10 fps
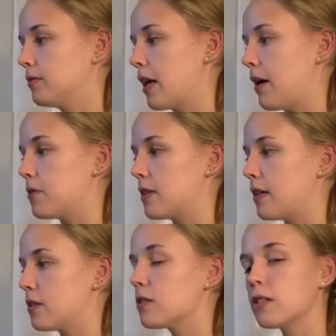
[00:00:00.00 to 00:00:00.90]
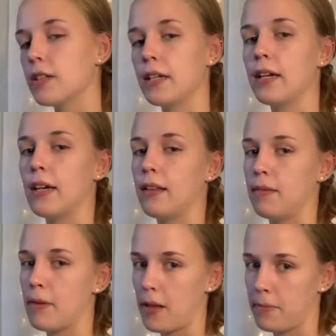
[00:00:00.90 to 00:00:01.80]
after that, slurring and
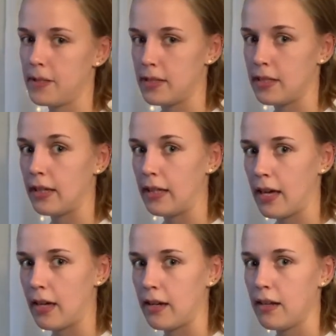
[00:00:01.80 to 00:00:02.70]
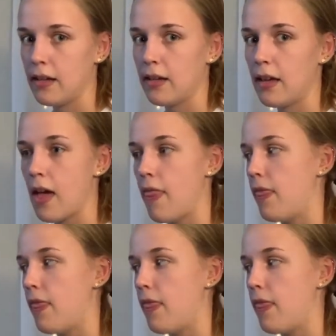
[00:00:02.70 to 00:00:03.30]
then mouthpiece again, and